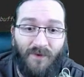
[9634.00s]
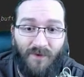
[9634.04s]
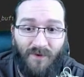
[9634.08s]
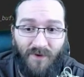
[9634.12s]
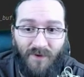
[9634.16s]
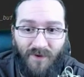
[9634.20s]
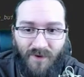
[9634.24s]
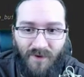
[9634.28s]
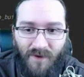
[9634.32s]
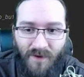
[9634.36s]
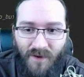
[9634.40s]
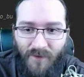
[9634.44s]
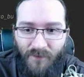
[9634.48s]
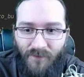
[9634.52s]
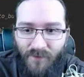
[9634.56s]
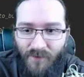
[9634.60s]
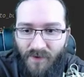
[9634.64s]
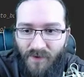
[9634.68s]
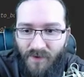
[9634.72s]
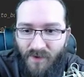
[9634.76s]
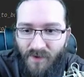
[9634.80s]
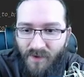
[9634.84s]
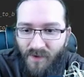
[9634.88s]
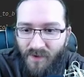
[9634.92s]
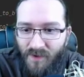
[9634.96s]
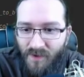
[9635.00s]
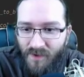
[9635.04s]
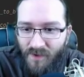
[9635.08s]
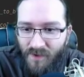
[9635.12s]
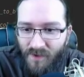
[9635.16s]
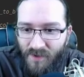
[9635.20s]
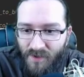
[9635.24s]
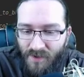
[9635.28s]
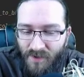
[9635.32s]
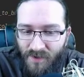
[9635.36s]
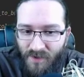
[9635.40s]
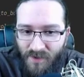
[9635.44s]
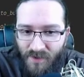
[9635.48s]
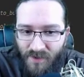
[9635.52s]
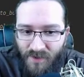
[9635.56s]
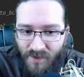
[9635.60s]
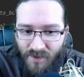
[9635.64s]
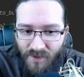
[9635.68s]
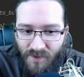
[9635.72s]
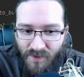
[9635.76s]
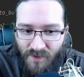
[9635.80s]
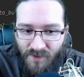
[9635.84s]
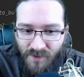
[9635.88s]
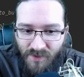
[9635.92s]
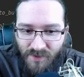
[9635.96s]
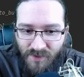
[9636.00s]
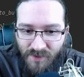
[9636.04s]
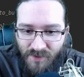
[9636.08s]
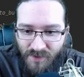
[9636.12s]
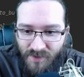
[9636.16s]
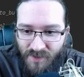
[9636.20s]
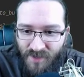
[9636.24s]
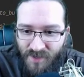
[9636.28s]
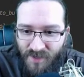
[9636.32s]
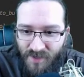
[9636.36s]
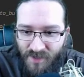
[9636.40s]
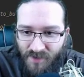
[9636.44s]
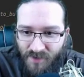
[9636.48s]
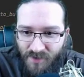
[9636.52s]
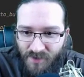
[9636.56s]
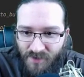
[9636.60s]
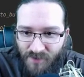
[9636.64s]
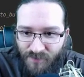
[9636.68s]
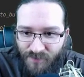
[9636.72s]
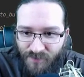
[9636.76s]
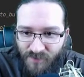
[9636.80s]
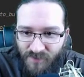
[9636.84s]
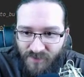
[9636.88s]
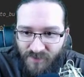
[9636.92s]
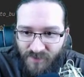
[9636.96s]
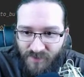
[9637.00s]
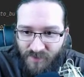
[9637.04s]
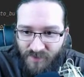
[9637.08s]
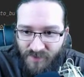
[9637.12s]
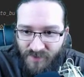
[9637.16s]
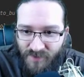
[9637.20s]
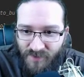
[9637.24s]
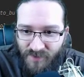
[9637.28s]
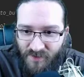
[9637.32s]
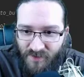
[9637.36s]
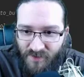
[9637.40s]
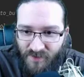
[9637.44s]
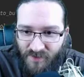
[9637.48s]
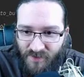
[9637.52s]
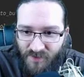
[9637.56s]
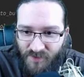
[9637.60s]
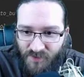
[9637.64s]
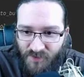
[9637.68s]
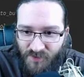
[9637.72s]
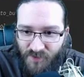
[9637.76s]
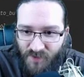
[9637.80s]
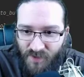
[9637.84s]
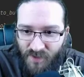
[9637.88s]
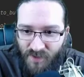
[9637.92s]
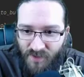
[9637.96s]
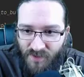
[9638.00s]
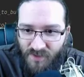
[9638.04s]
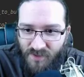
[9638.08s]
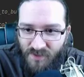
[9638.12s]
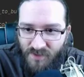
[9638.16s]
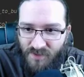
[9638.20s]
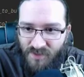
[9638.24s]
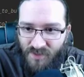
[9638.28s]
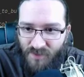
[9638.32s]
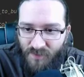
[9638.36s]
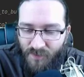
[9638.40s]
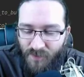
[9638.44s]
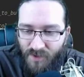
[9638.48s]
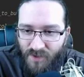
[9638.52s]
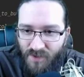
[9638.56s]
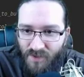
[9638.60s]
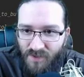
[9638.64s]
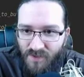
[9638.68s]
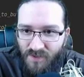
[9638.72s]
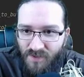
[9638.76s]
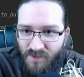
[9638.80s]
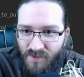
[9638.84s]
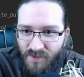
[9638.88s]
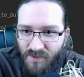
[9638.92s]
Okay. So now I'm going to come down this way somewhere.